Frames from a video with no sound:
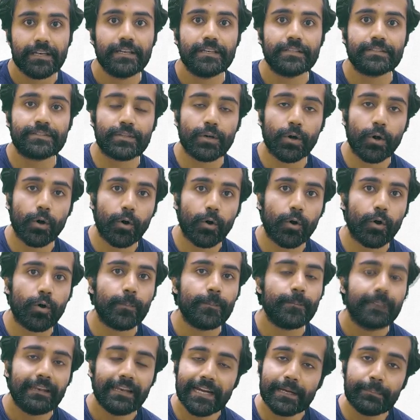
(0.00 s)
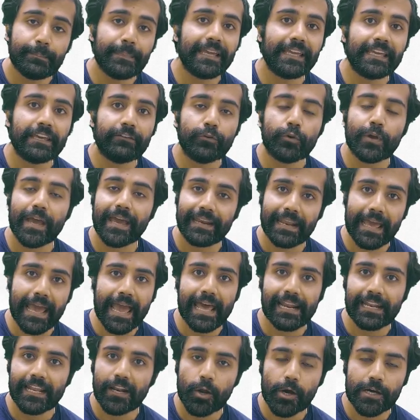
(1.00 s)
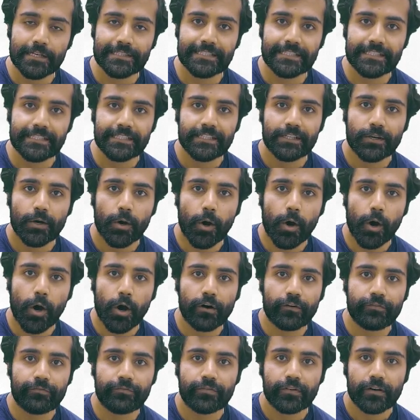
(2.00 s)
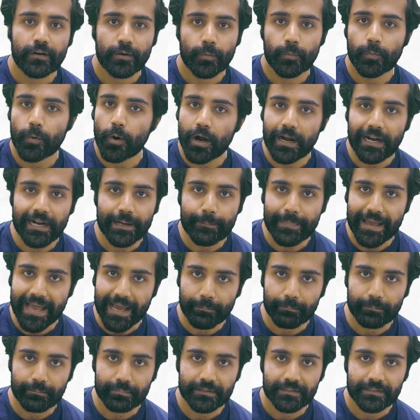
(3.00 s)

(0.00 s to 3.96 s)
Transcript: So, let me give you an analogy of world map.